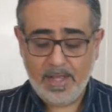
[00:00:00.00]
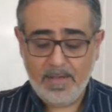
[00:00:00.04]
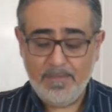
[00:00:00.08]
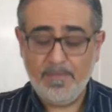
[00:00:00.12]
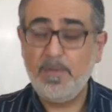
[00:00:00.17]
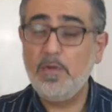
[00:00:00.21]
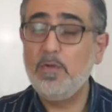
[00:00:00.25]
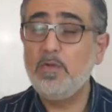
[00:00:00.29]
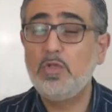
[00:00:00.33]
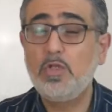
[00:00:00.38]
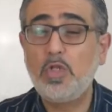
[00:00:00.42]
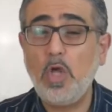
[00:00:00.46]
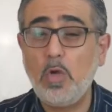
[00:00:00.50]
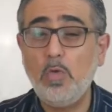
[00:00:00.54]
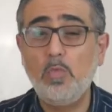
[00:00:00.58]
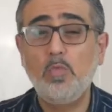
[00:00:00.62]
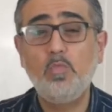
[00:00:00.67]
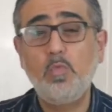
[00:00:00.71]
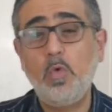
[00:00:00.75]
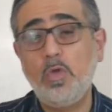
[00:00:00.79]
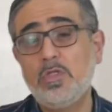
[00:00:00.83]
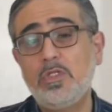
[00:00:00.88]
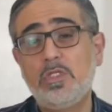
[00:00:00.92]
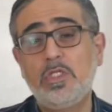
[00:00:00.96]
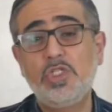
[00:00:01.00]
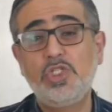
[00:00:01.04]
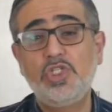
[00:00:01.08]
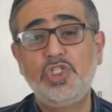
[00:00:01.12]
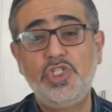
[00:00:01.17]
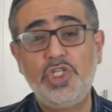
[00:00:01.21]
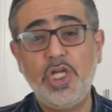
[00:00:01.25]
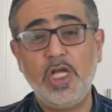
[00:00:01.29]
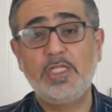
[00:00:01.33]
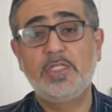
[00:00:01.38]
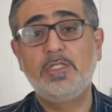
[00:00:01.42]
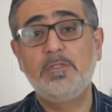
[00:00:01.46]
if you don't want to
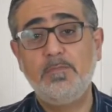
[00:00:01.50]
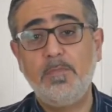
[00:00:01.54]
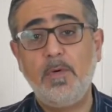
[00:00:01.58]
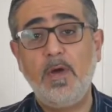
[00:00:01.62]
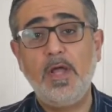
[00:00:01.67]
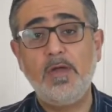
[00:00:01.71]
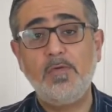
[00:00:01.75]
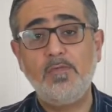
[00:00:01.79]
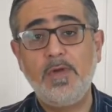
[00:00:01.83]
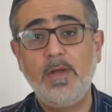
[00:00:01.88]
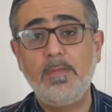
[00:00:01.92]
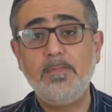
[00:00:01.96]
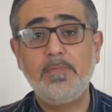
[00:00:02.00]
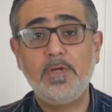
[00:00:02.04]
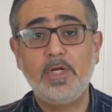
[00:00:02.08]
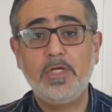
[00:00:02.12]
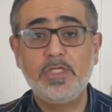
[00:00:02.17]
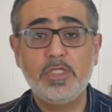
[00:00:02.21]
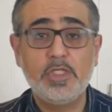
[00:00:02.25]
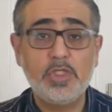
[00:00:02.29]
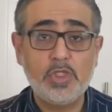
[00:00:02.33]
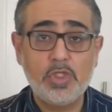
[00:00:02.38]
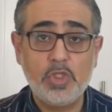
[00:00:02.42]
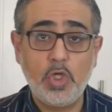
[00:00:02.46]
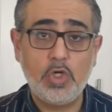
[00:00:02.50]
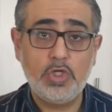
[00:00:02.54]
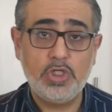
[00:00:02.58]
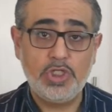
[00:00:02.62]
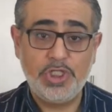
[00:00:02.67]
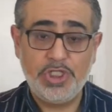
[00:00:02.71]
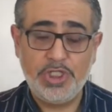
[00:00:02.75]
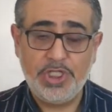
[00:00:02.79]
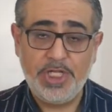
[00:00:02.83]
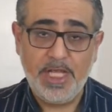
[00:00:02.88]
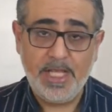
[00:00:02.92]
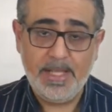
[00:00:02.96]
just buy rump because it's not
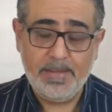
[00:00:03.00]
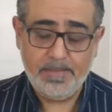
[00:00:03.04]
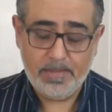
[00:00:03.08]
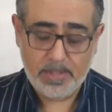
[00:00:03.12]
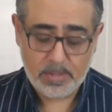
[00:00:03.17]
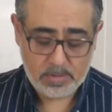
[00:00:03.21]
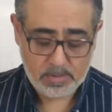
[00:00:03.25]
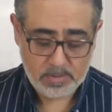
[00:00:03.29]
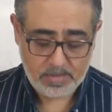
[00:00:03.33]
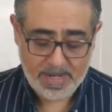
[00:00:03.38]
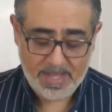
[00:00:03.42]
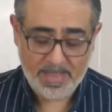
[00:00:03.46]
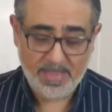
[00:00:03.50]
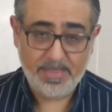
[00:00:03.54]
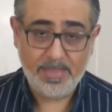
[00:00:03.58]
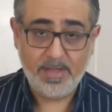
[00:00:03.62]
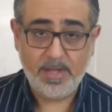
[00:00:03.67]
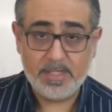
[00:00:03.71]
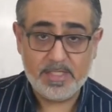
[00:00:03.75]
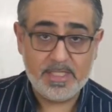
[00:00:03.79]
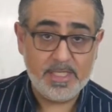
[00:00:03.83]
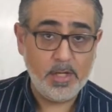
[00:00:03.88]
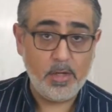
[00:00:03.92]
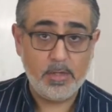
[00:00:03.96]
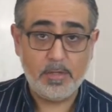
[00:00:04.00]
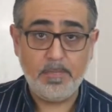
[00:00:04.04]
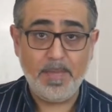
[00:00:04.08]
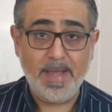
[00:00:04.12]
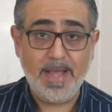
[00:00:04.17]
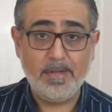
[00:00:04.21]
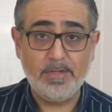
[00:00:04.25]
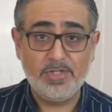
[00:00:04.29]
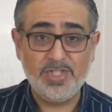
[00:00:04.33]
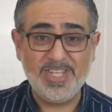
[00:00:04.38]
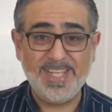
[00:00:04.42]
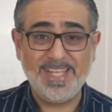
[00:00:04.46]
cheap, you're talking about 30 odd
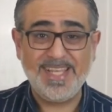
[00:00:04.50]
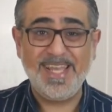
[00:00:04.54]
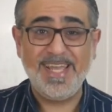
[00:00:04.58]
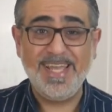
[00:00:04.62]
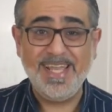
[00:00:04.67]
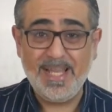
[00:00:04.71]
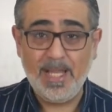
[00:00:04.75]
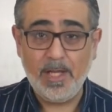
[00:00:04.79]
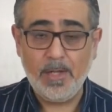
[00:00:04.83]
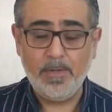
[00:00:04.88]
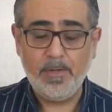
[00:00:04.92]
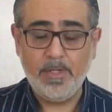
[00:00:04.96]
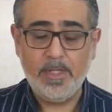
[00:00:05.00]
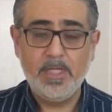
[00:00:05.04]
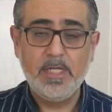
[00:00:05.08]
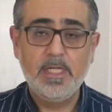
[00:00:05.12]
pounds a kilo.